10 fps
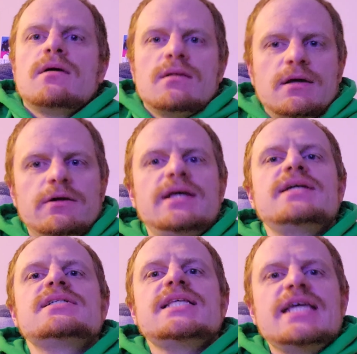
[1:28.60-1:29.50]
there
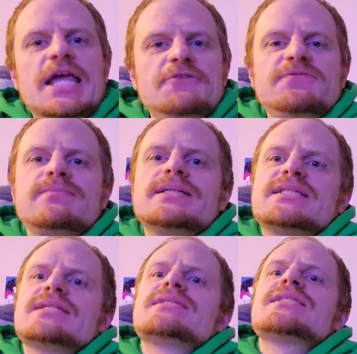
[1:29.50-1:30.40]
is the
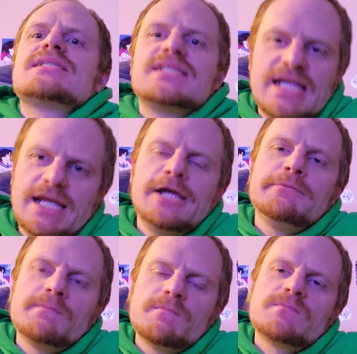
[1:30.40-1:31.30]
infamous
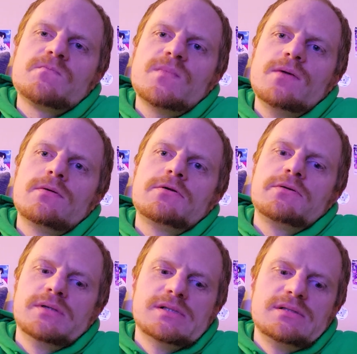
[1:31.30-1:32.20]
scene where
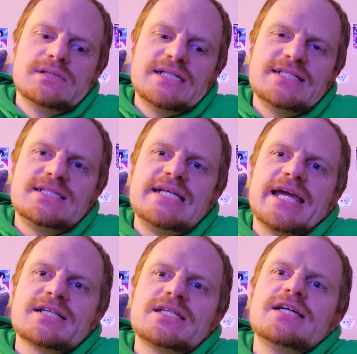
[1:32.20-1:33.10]
Cruise is
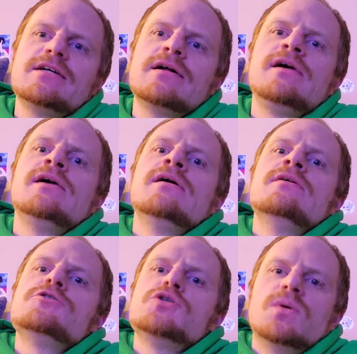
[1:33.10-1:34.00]
dancing
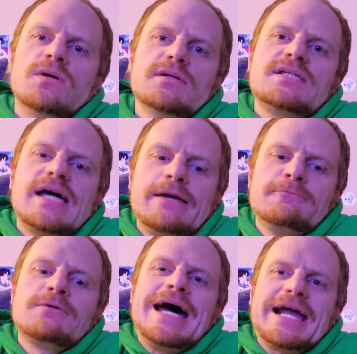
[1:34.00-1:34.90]
to
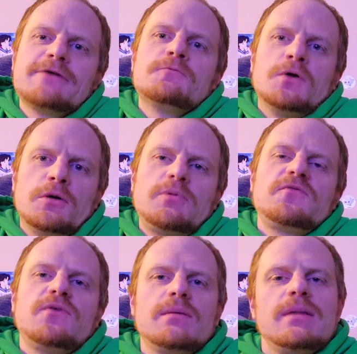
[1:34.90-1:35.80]
old-time rock and roll
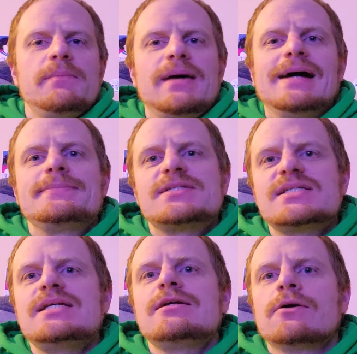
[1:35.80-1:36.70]
performed by Bob
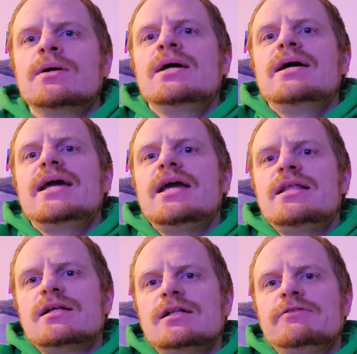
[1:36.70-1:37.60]
Seger
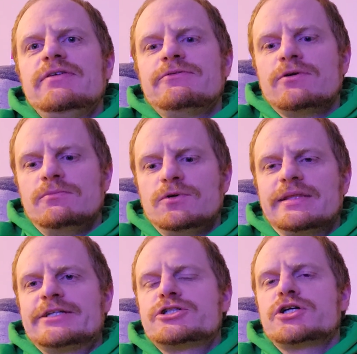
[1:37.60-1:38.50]
in the living room
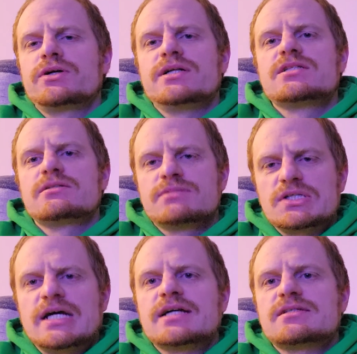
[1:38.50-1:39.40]
with a shirt and some
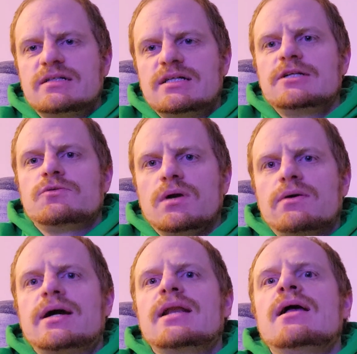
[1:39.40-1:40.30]
socks and
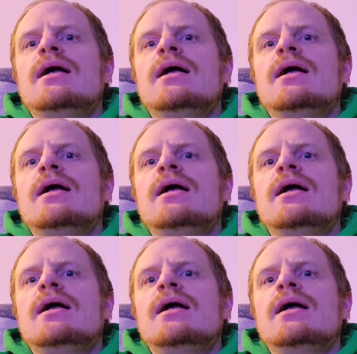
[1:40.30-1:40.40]
underwear on.